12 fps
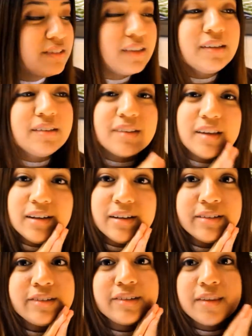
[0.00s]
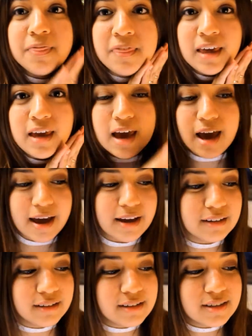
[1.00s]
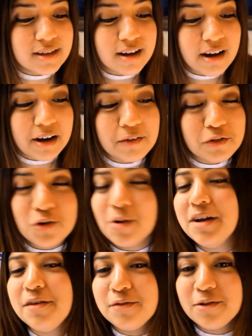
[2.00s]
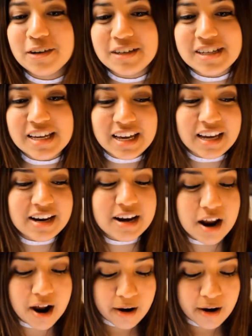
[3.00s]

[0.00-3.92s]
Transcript: Since it is the end of 2014,